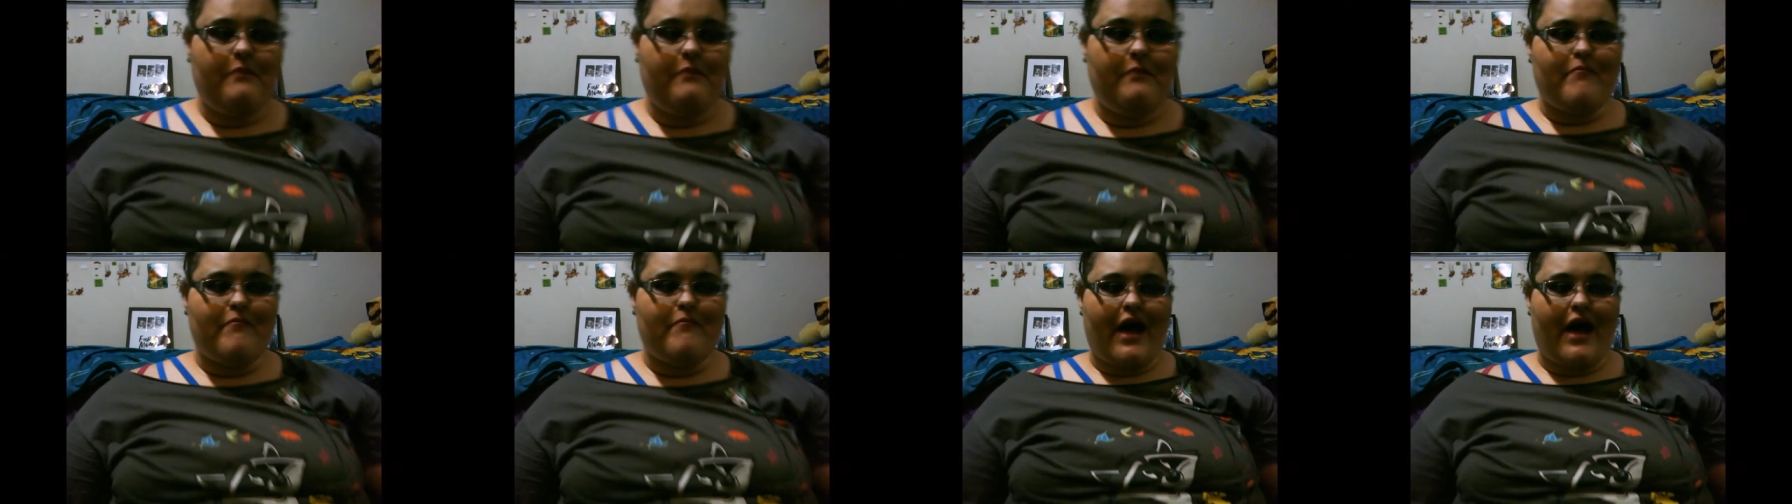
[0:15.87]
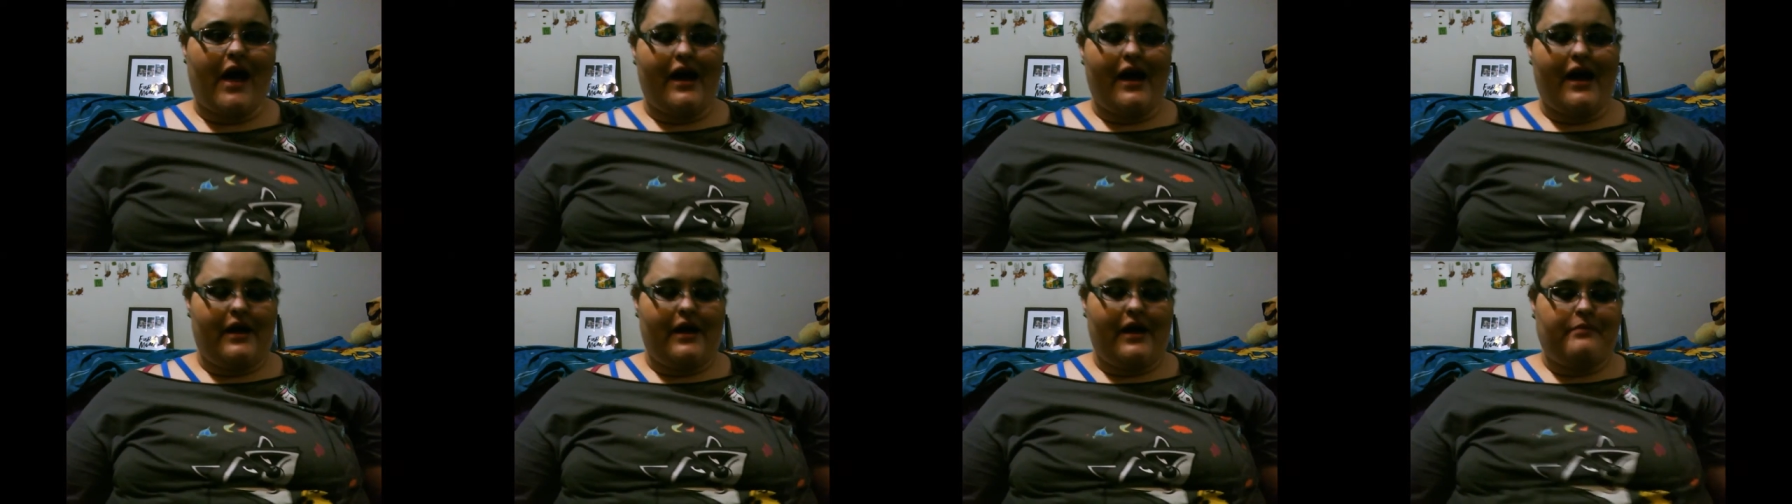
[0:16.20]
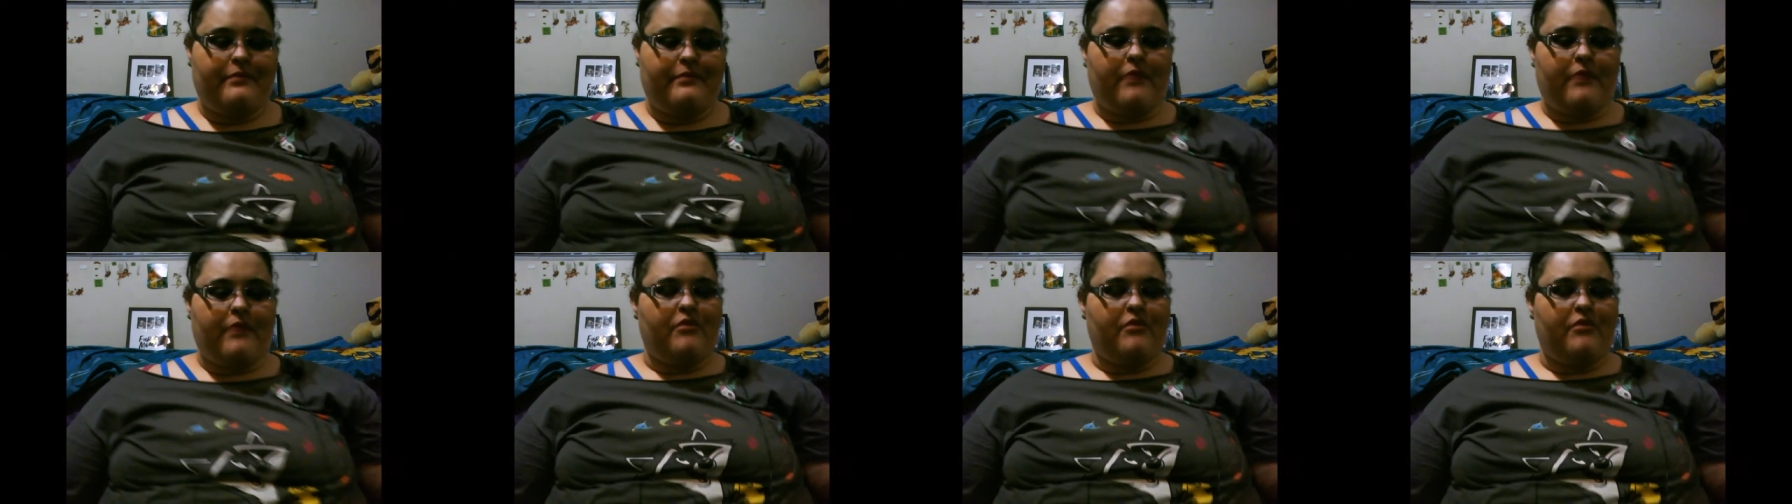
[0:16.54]
my
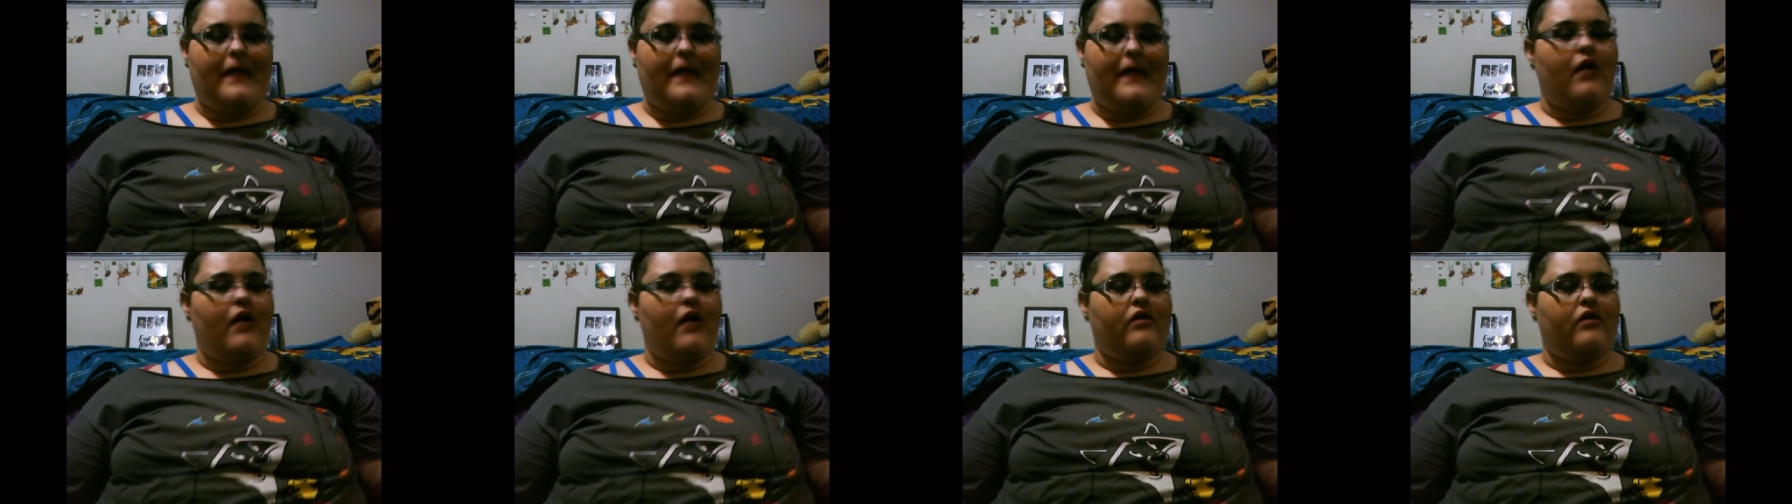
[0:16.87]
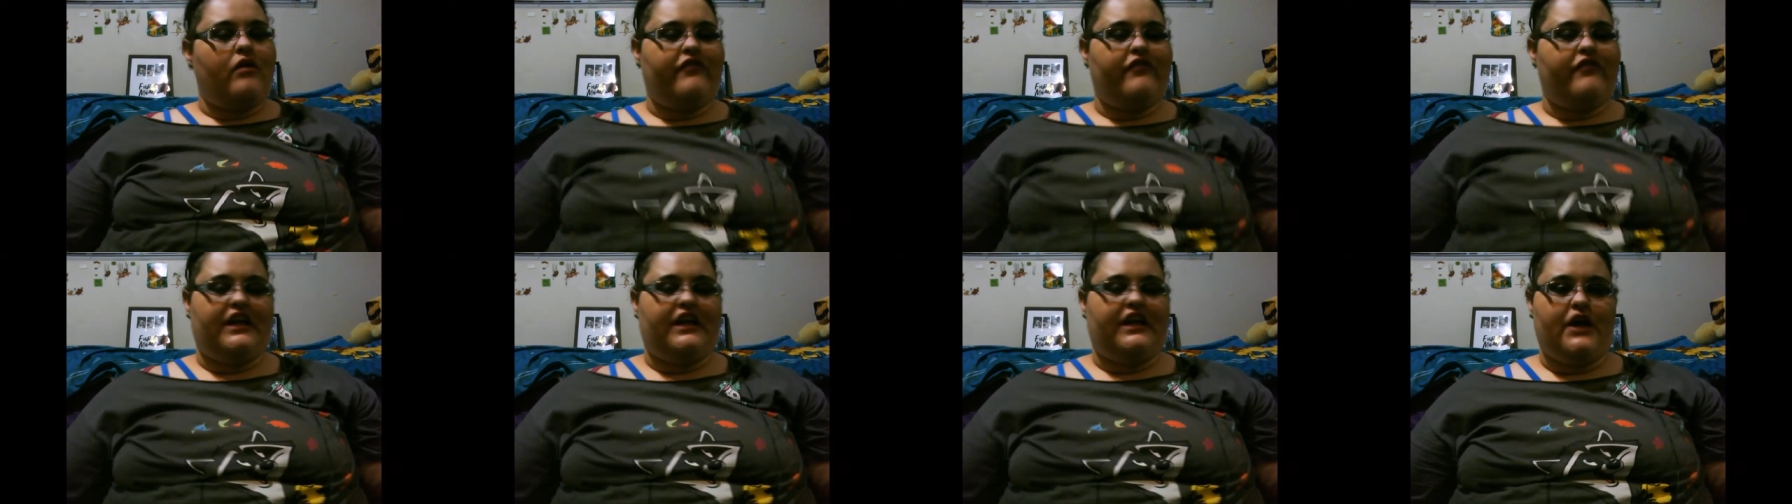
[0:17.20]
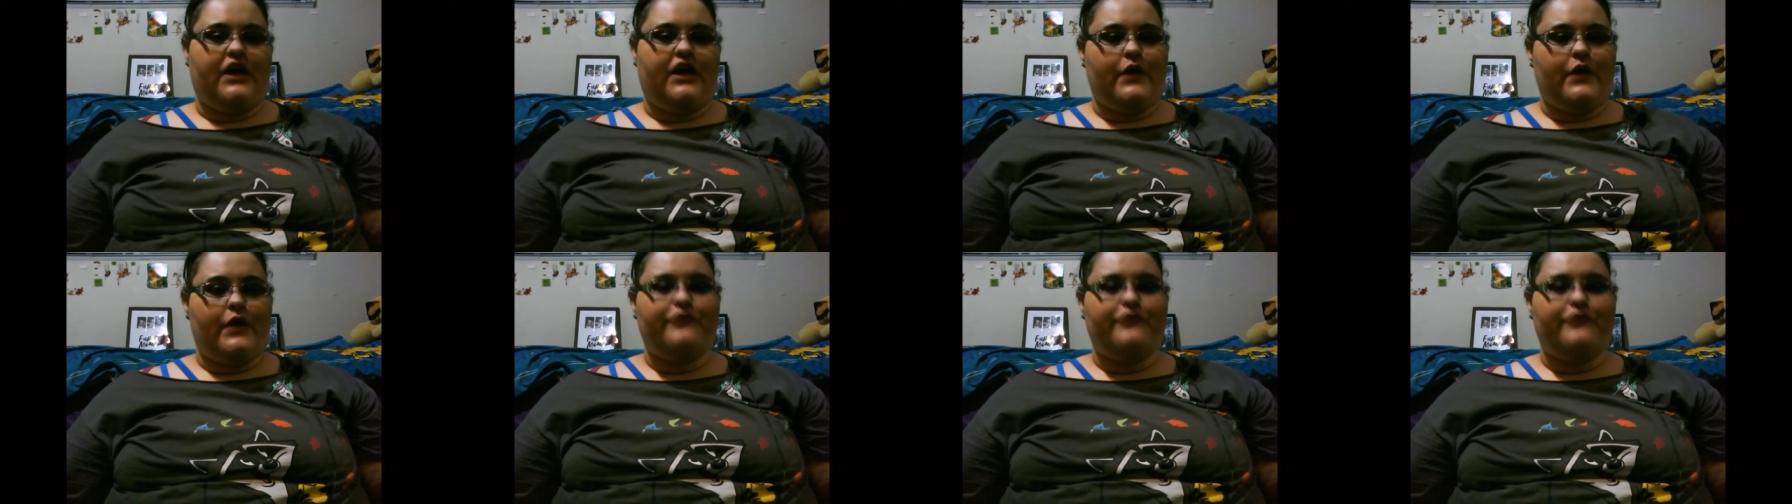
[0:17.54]
Bubble Belle video